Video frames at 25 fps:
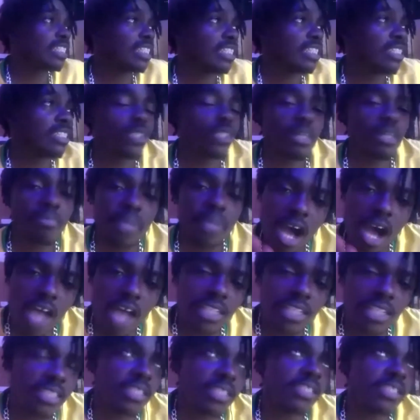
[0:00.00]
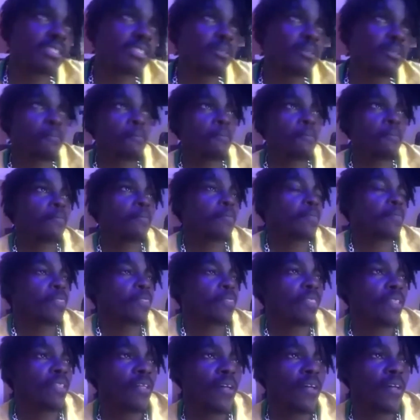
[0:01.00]
big artists,
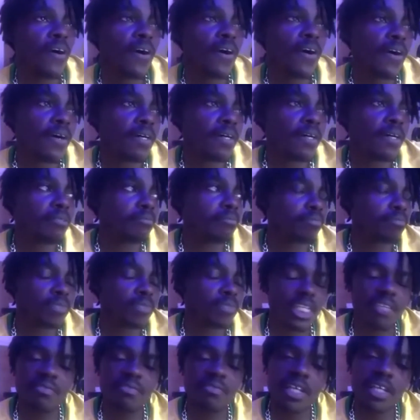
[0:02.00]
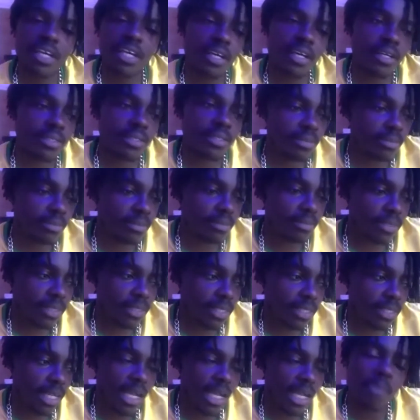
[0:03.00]
uh, give the
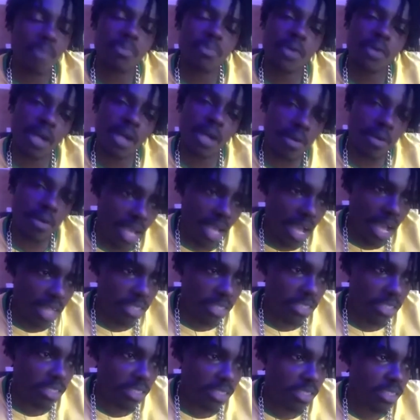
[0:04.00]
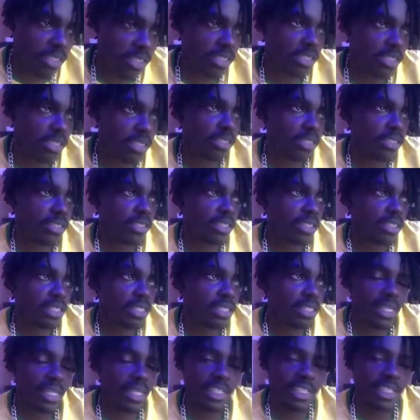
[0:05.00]
upcoming artists a
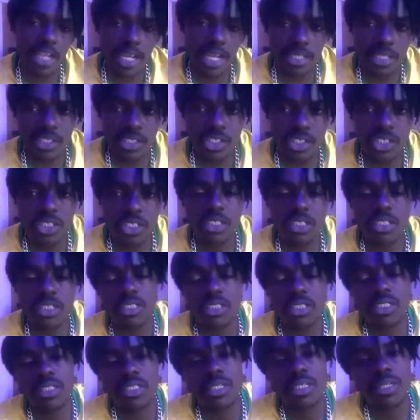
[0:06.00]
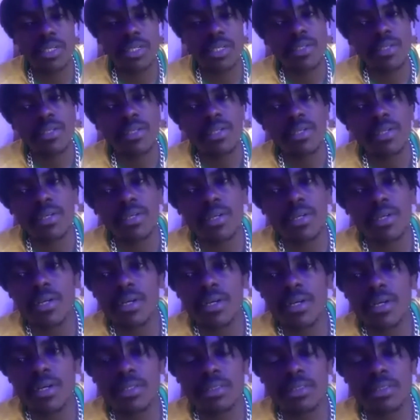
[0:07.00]
chance. Uh,
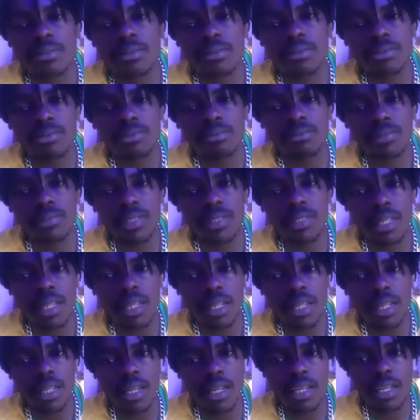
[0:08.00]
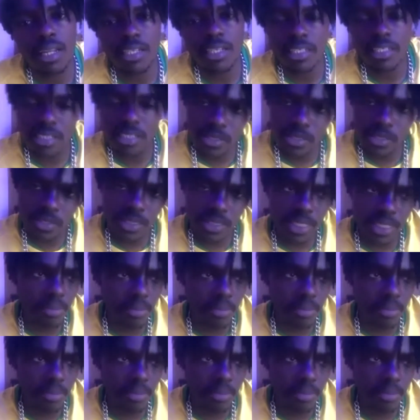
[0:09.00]
listen to them.